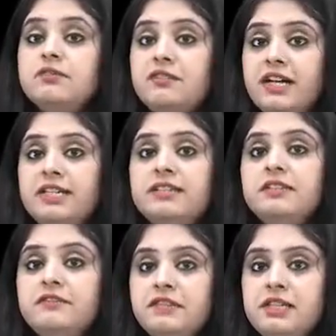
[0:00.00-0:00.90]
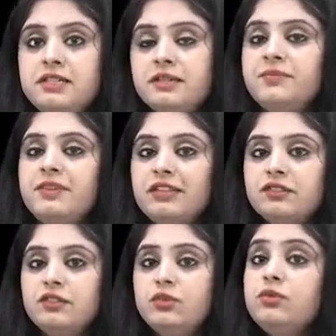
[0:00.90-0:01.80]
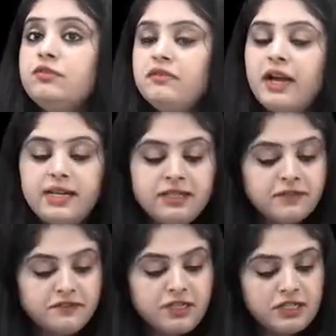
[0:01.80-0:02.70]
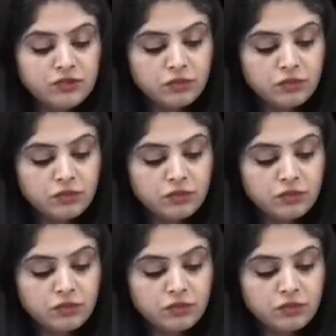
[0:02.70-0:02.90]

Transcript: Find the feet. That's the rule. Find the feet.